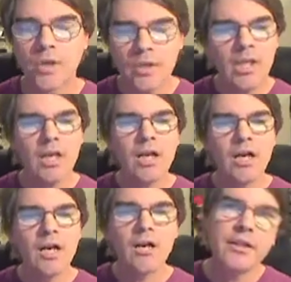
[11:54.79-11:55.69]
All right.
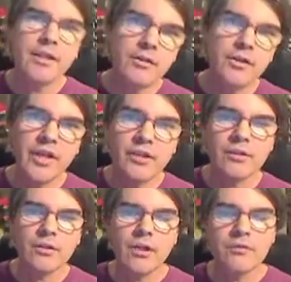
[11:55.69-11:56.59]
Again, the
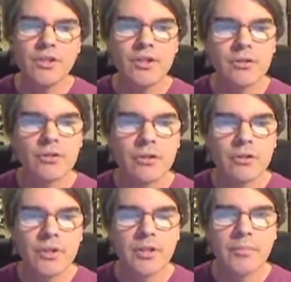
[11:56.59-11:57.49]
next video is
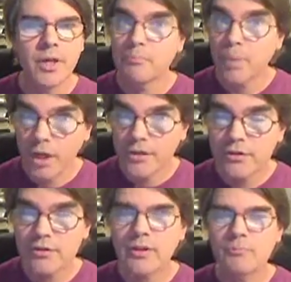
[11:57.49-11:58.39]
going to be about
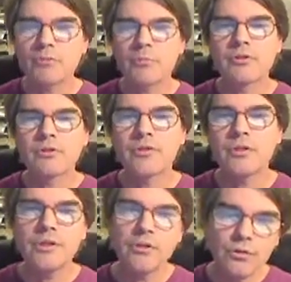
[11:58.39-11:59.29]
Ponzi schemes
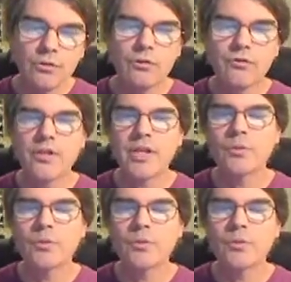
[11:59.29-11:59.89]
specifically, so look for